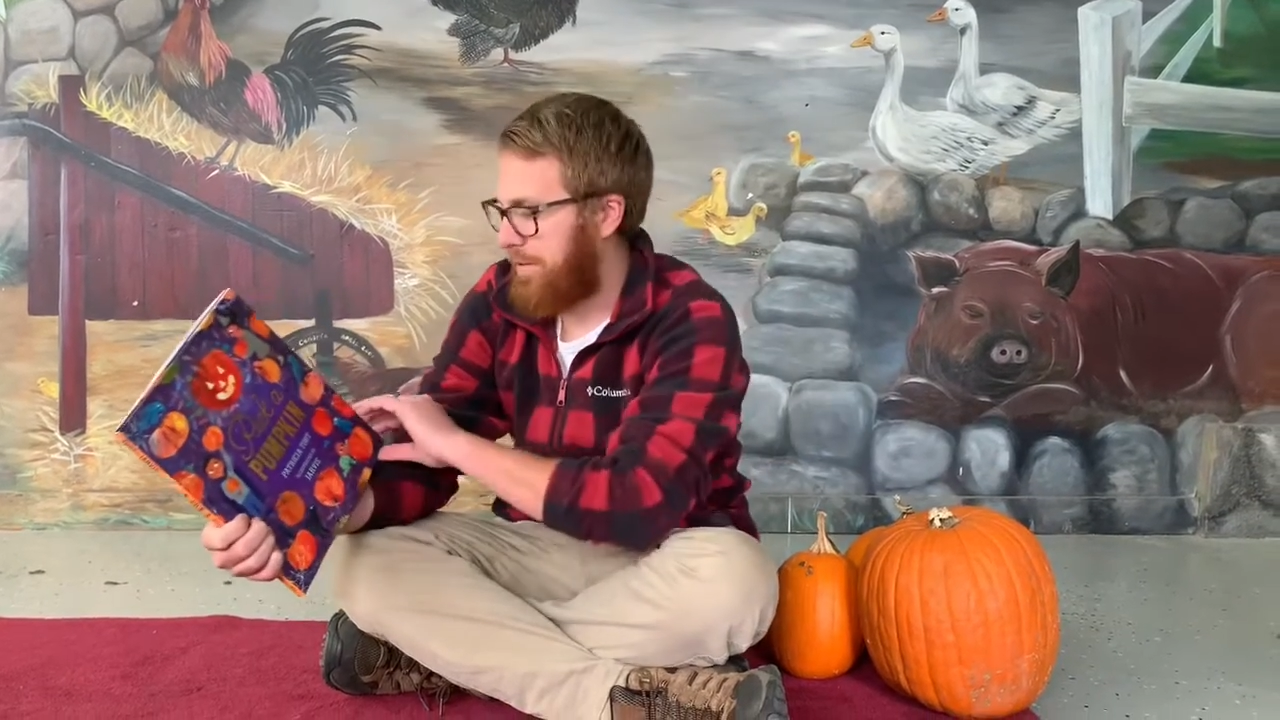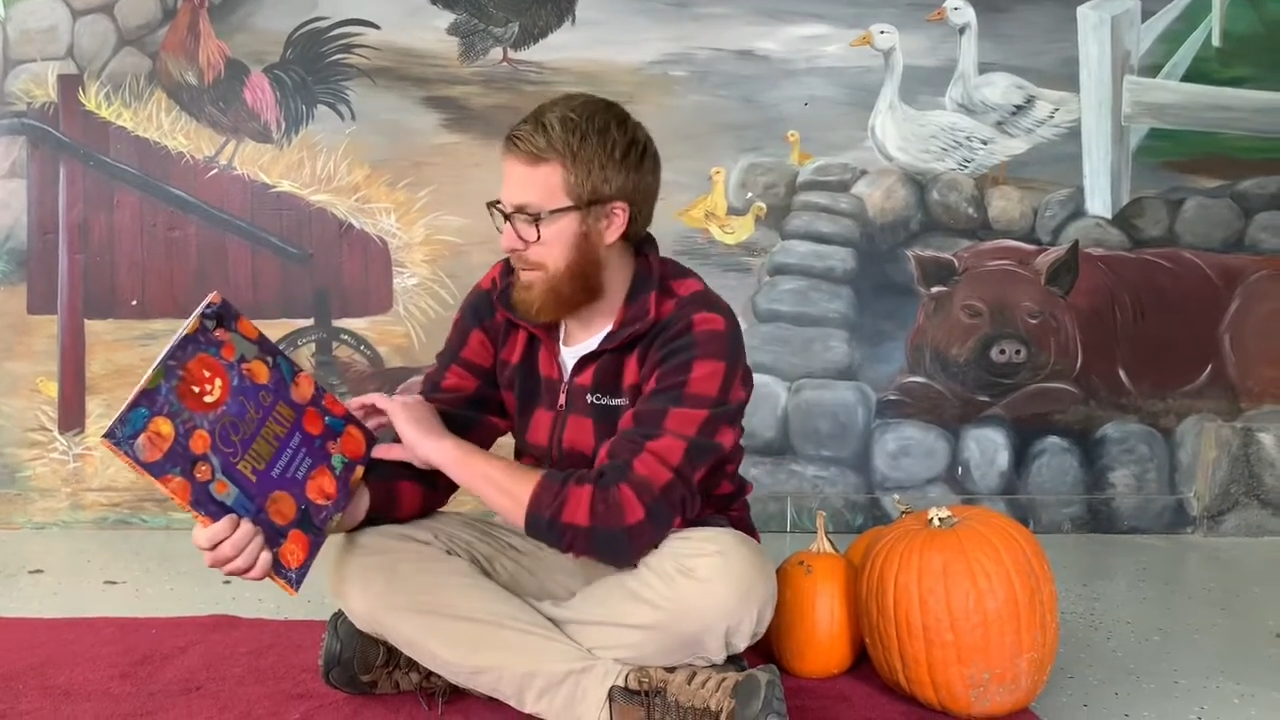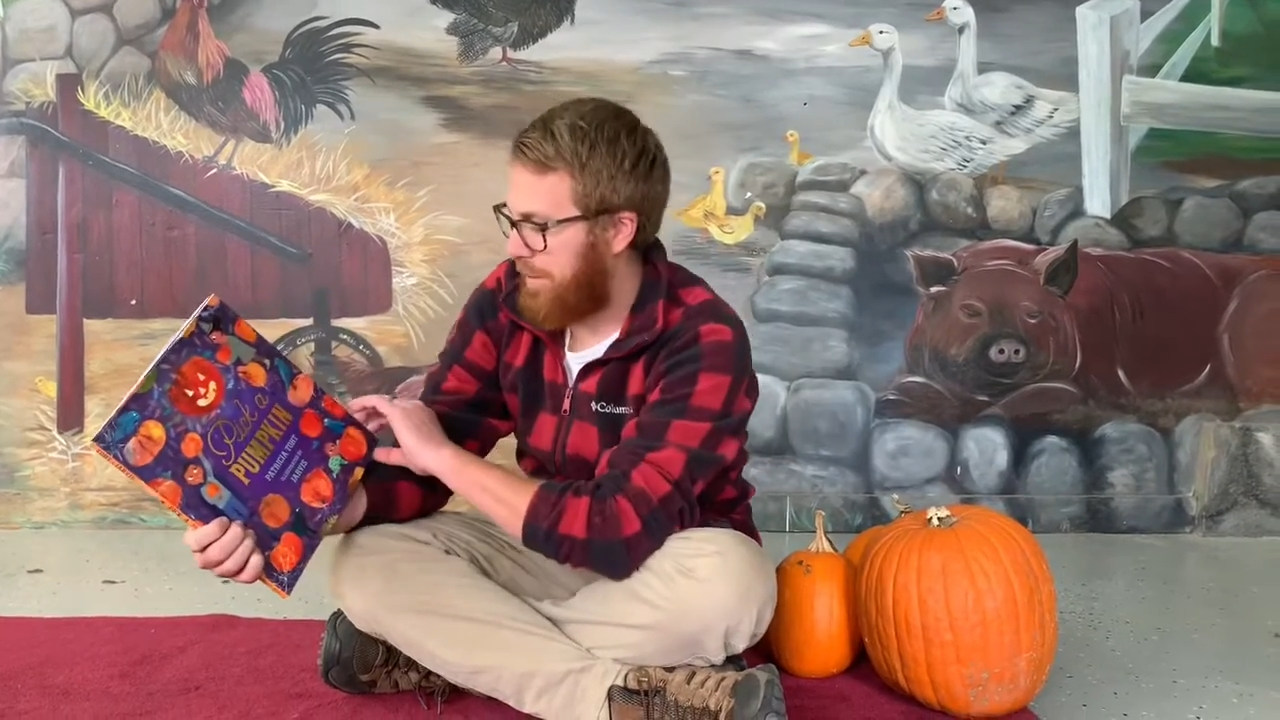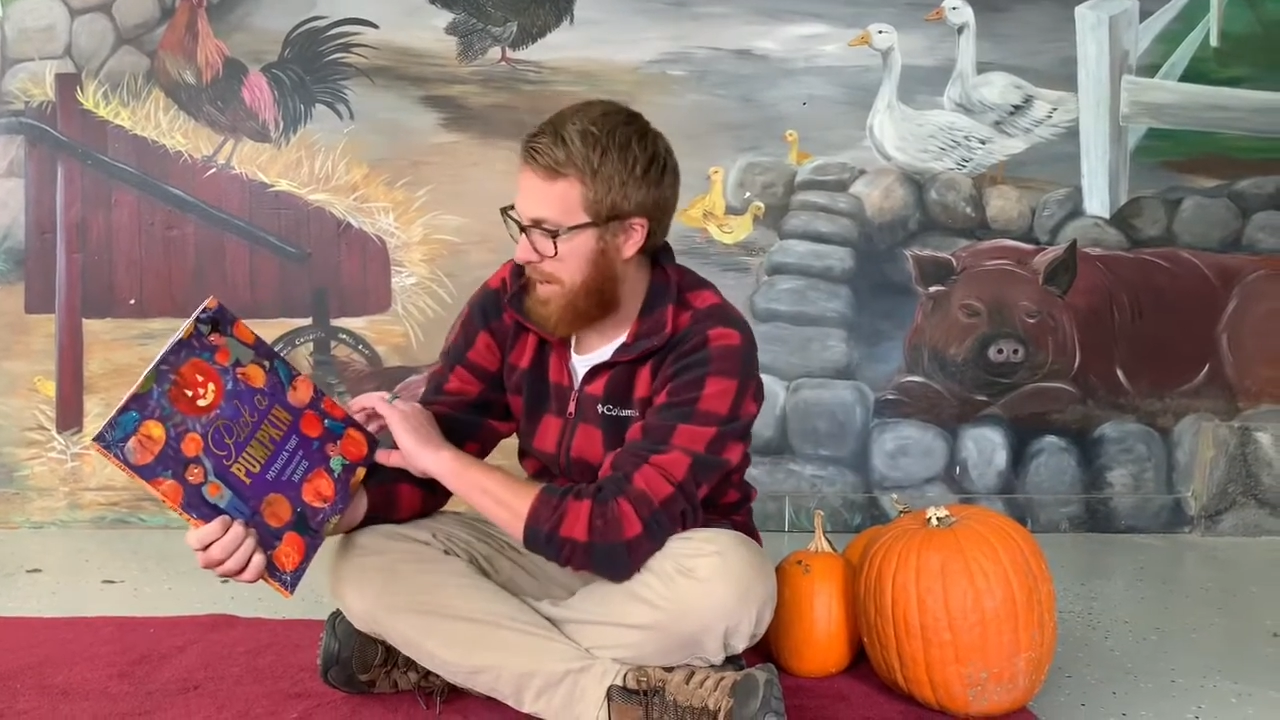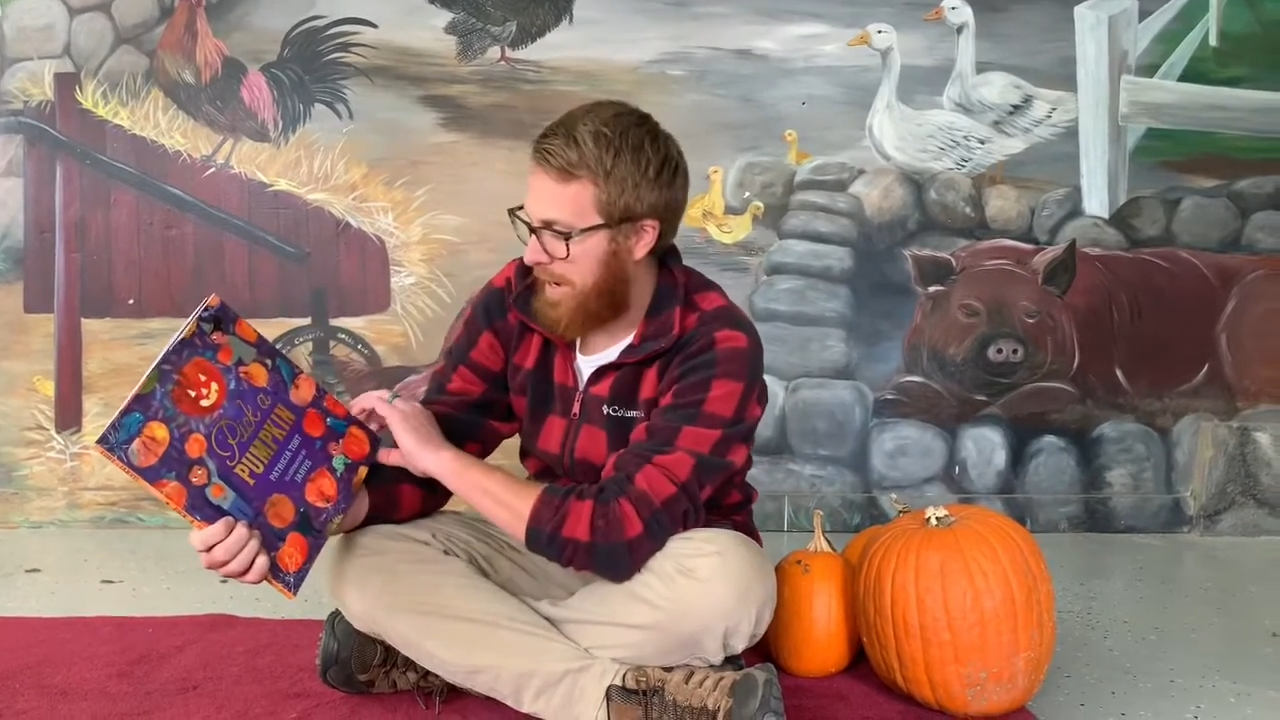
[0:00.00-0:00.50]

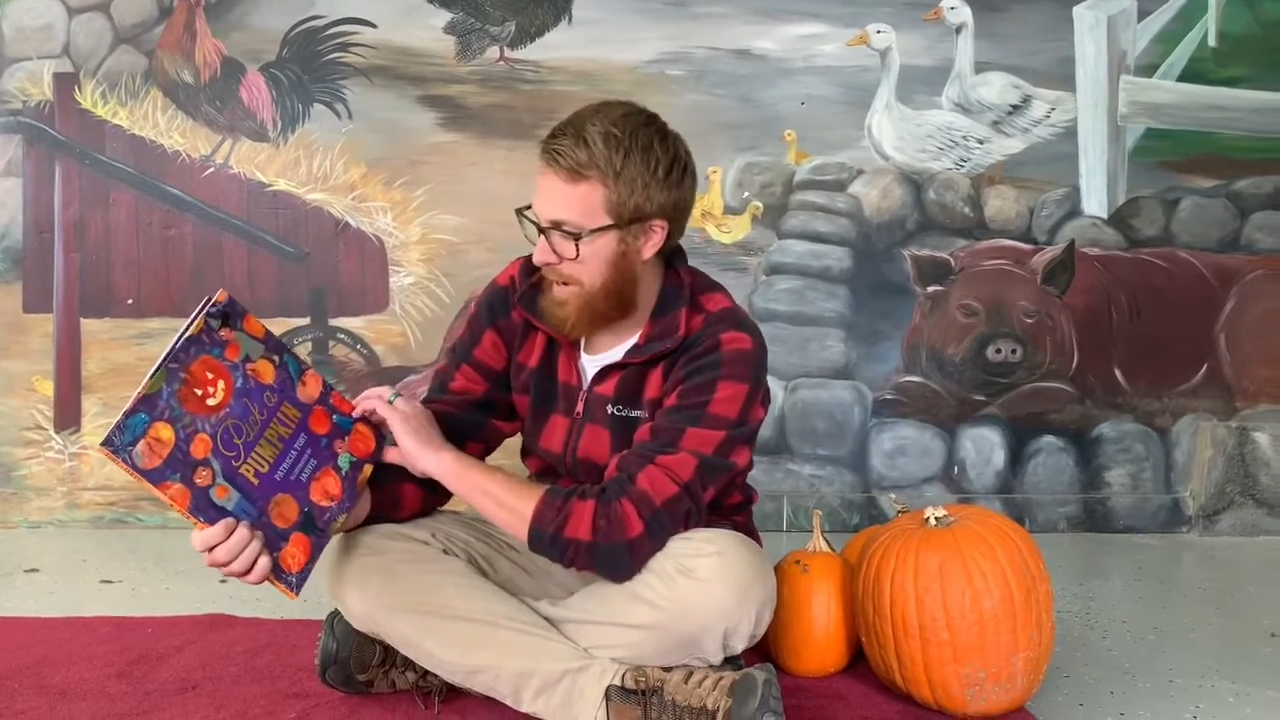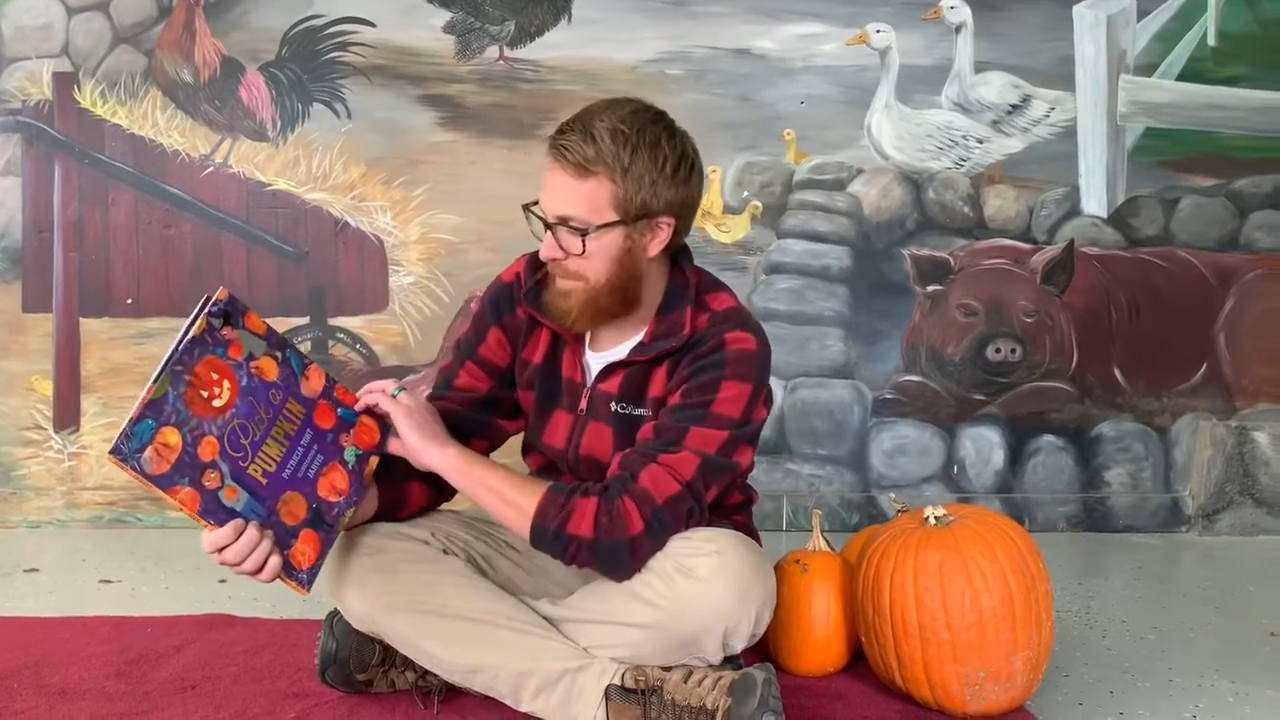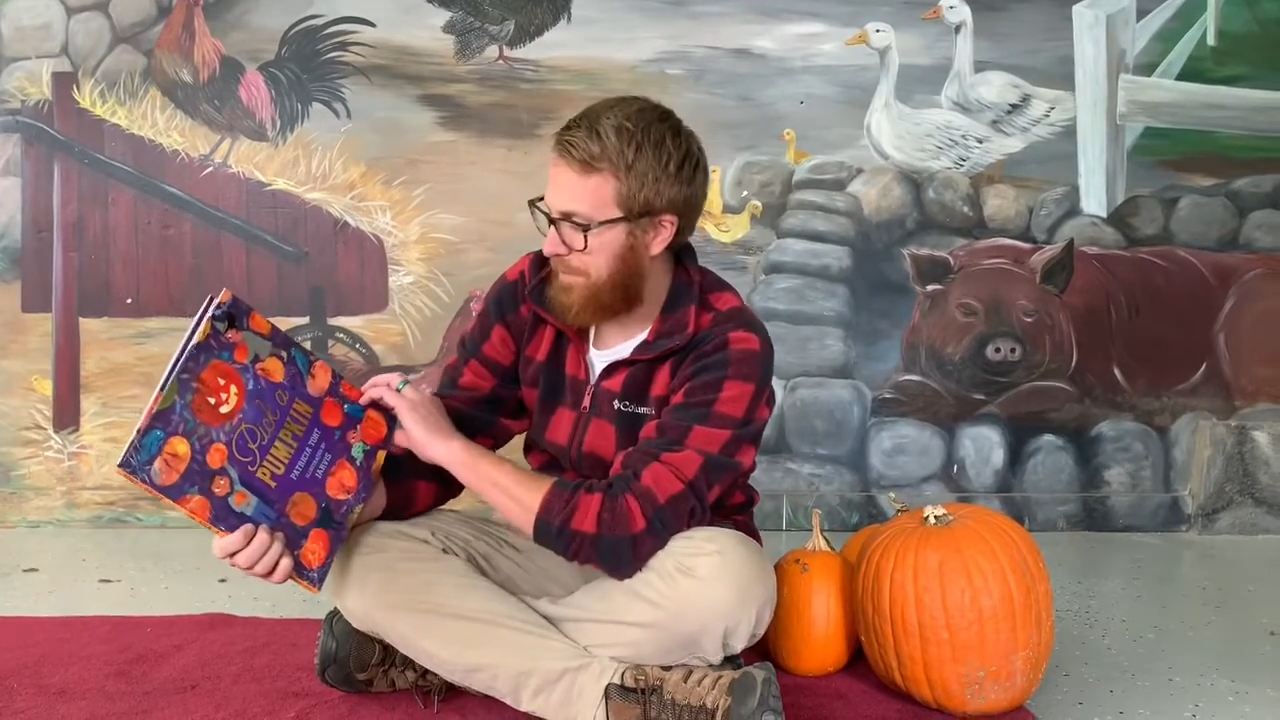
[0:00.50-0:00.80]
Okay,